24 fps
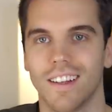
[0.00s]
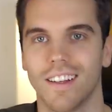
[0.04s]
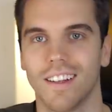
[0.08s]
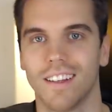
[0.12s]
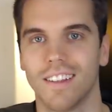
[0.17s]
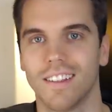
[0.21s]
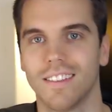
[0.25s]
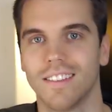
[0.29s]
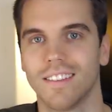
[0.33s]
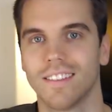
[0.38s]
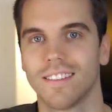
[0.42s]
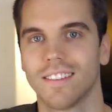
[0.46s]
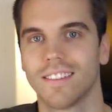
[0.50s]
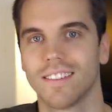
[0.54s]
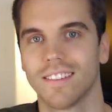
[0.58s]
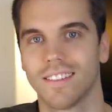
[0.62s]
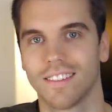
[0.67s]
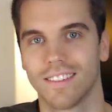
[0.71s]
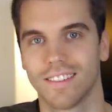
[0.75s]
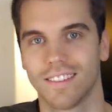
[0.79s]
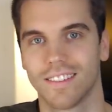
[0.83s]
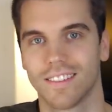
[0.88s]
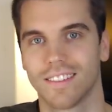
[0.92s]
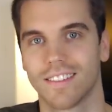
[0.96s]

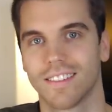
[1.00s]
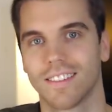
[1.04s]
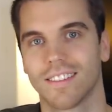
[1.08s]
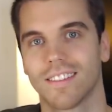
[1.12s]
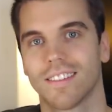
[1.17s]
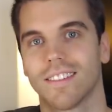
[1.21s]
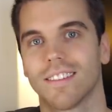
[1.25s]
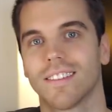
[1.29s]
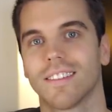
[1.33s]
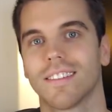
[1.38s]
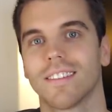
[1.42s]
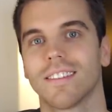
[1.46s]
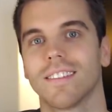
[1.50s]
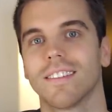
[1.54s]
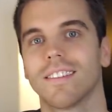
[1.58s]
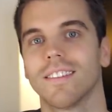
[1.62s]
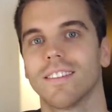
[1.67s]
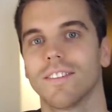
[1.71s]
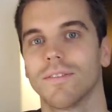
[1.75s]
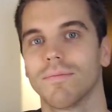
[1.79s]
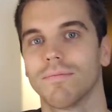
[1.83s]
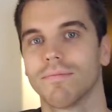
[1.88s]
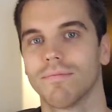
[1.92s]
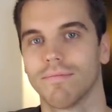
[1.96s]

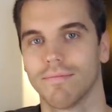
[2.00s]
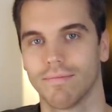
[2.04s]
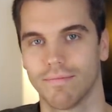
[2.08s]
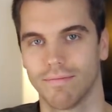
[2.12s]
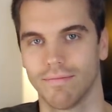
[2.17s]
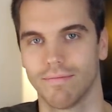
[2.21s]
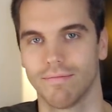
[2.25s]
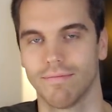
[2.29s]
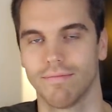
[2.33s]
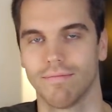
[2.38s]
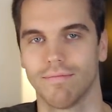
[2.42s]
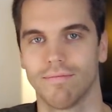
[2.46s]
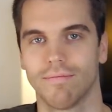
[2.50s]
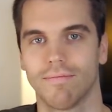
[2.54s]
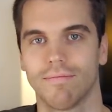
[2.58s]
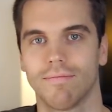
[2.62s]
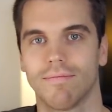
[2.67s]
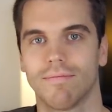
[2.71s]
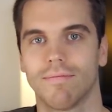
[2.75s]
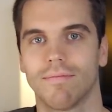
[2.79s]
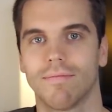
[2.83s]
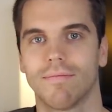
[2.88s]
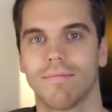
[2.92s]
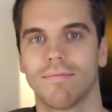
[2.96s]

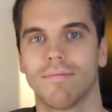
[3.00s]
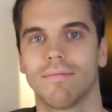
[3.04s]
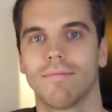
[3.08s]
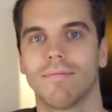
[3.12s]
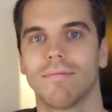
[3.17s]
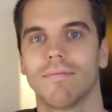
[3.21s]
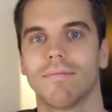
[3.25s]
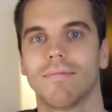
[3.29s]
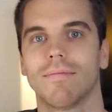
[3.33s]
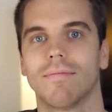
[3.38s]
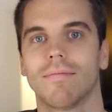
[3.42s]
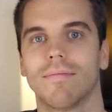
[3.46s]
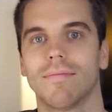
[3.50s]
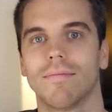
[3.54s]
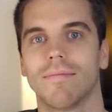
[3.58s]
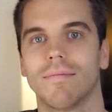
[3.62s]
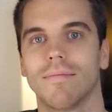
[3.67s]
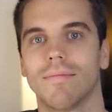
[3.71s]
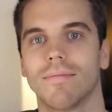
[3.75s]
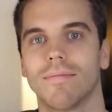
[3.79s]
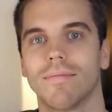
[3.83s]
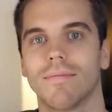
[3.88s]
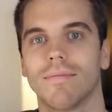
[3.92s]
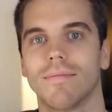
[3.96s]

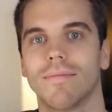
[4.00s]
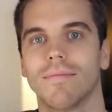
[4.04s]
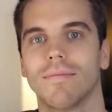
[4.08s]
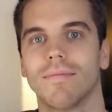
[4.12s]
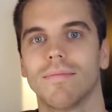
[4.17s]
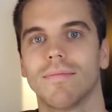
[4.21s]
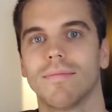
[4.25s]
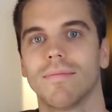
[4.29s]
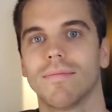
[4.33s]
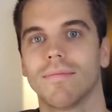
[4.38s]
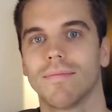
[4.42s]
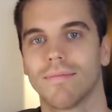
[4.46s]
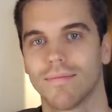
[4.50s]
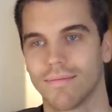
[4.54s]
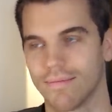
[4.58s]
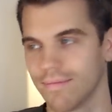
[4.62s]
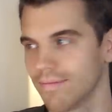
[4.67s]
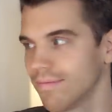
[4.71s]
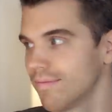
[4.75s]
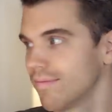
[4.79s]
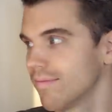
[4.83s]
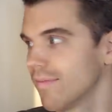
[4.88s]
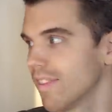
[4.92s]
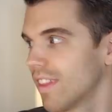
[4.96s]

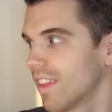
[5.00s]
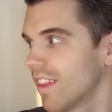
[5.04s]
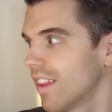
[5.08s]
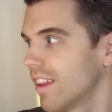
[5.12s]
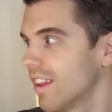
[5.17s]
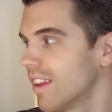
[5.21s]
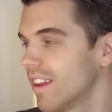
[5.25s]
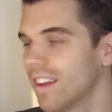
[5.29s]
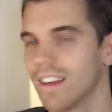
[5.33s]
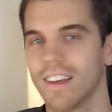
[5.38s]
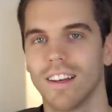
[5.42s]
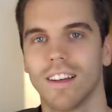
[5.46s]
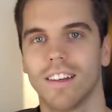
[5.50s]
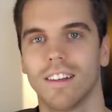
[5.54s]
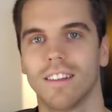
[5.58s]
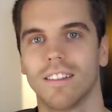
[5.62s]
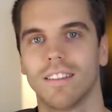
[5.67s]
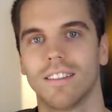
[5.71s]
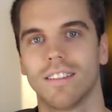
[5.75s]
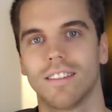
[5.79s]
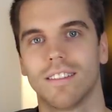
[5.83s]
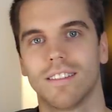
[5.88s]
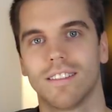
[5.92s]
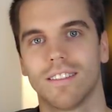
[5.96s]

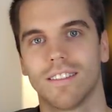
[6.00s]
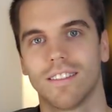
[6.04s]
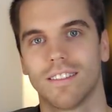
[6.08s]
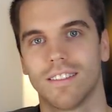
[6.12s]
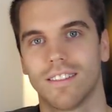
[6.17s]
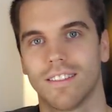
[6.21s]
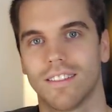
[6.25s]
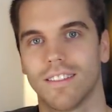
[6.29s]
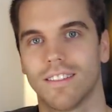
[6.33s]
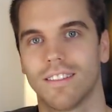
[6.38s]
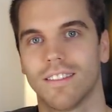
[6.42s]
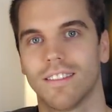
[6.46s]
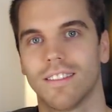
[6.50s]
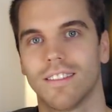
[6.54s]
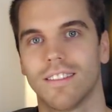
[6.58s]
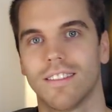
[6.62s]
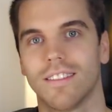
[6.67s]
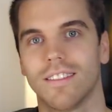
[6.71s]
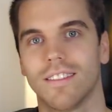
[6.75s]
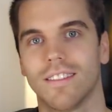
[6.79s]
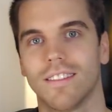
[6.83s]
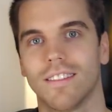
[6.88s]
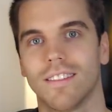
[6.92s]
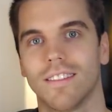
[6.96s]

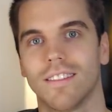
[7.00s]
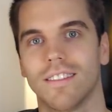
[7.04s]
This person isn't speaking.